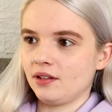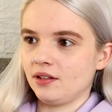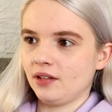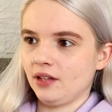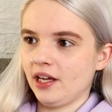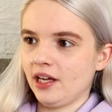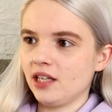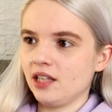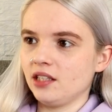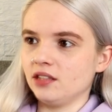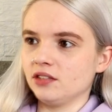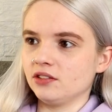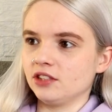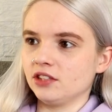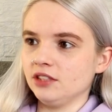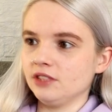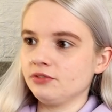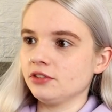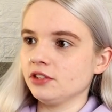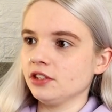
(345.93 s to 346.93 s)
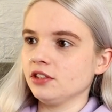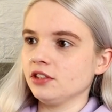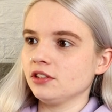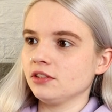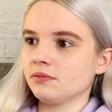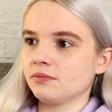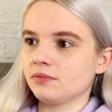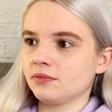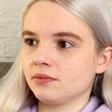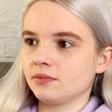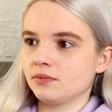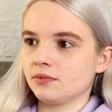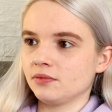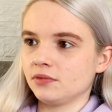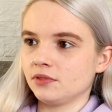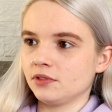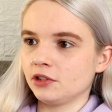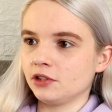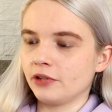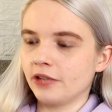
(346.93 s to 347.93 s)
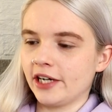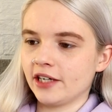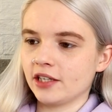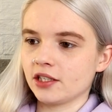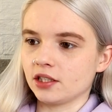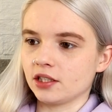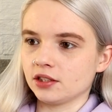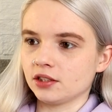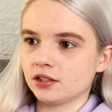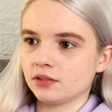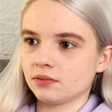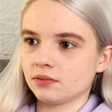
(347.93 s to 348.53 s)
Callie looks different. New haircut.